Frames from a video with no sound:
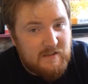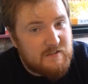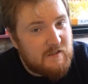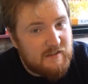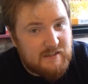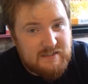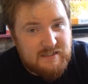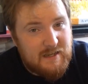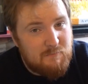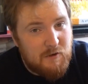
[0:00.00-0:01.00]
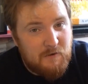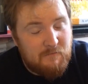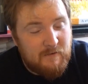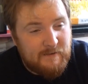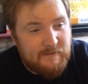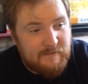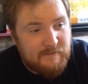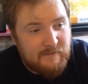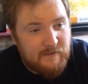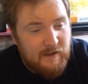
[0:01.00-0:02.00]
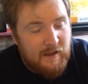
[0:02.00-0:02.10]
that's all I can say about it right now.